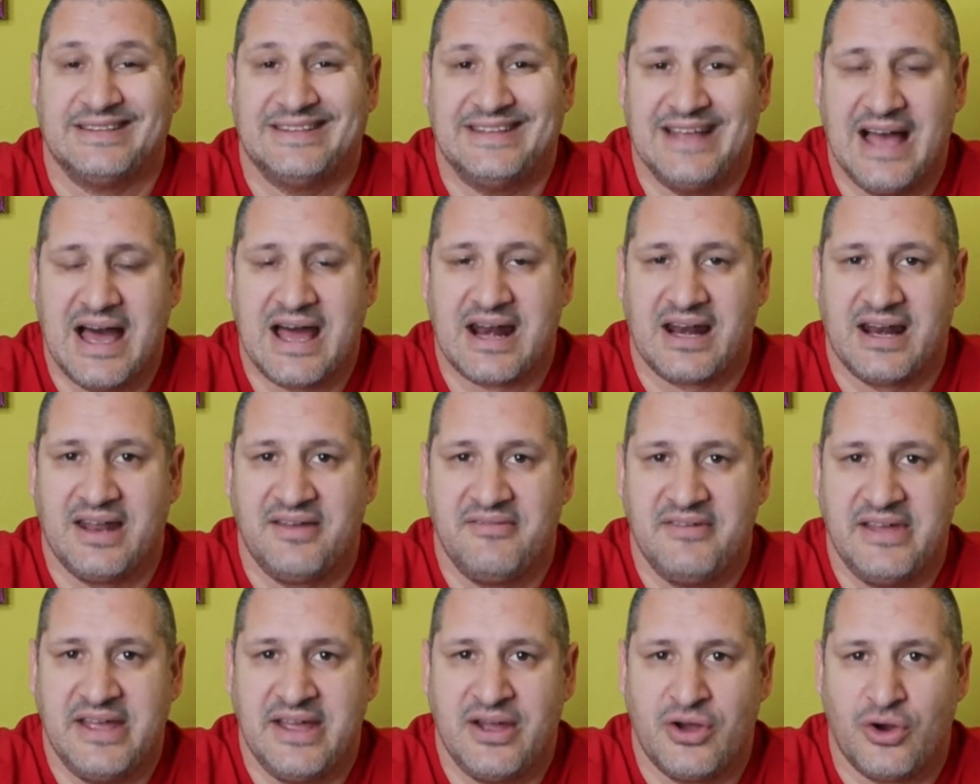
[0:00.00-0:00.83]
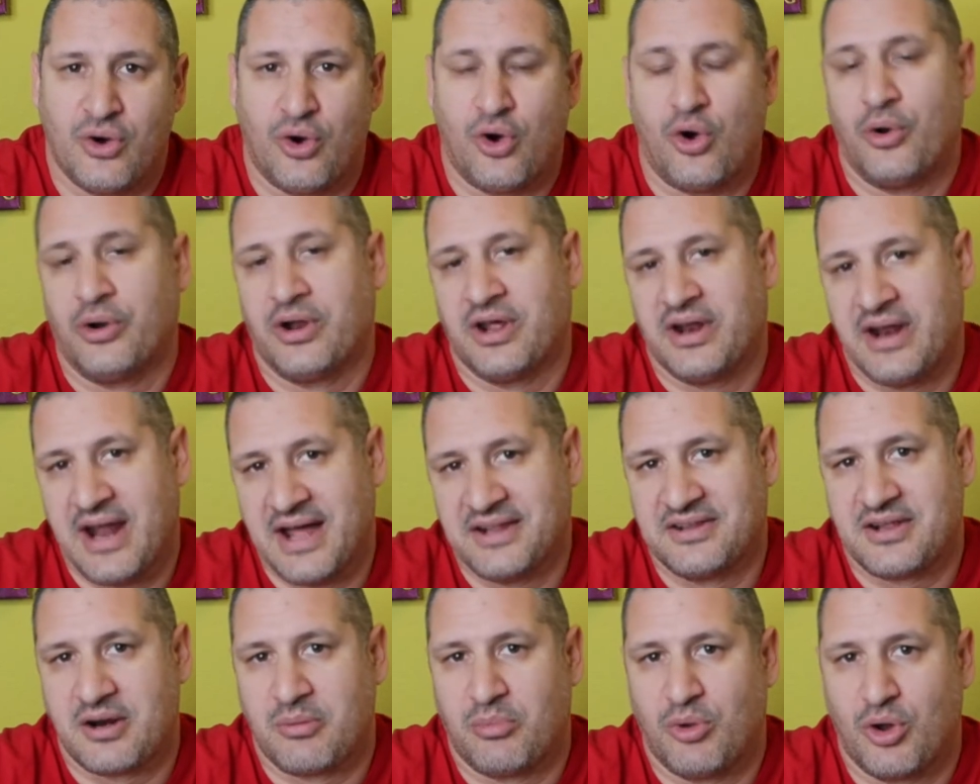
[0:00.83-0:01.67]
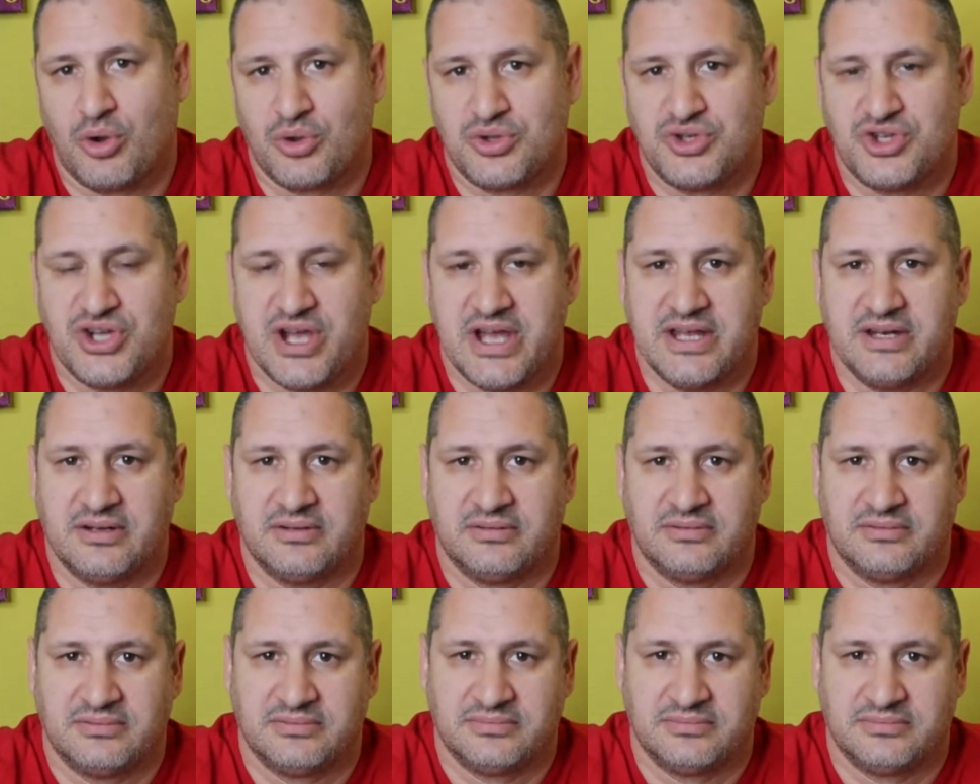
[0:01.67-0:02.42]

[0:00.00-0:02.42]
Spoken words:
They are living on another blockchain.